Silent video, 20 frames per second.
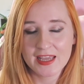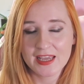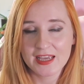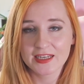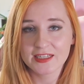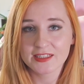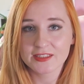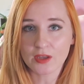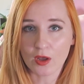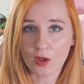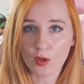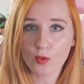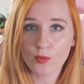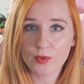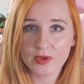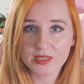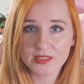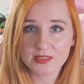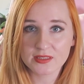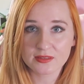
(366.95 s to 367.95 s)
It is
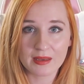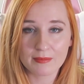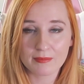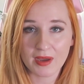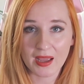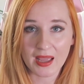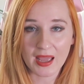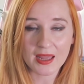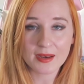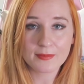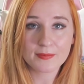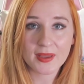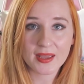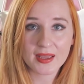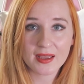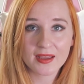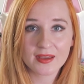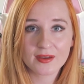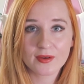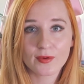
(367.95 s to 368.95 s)
always in my
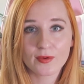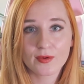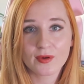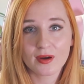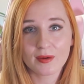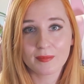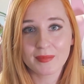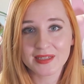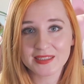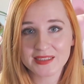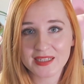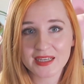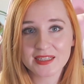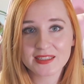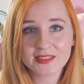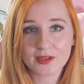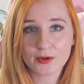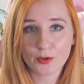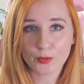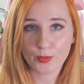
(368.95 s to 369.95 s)
handbag or on my
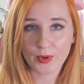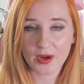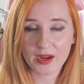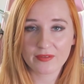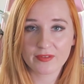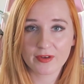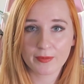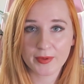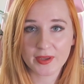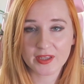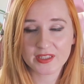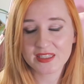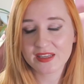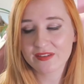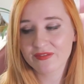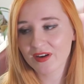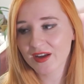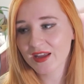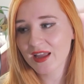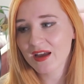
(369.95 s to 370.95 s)
desk or wherever, because
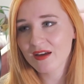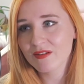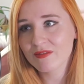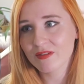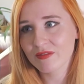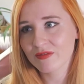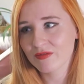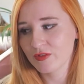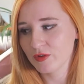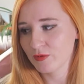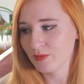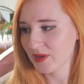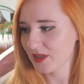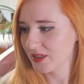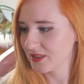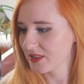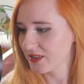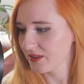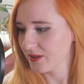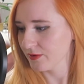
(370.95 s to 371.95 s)
if I have a few
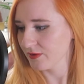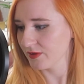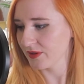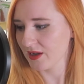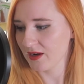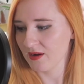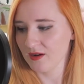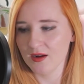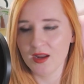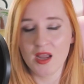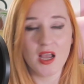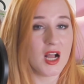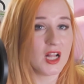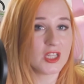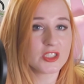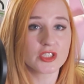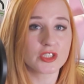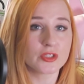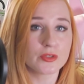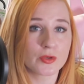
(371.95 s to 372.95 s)
minutes here or there,
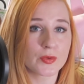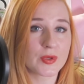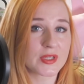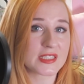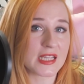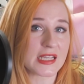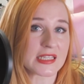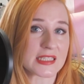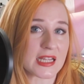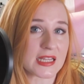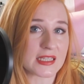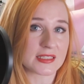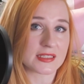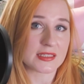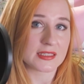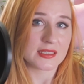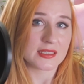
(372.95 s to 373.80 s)
I'll just do a quick test hand.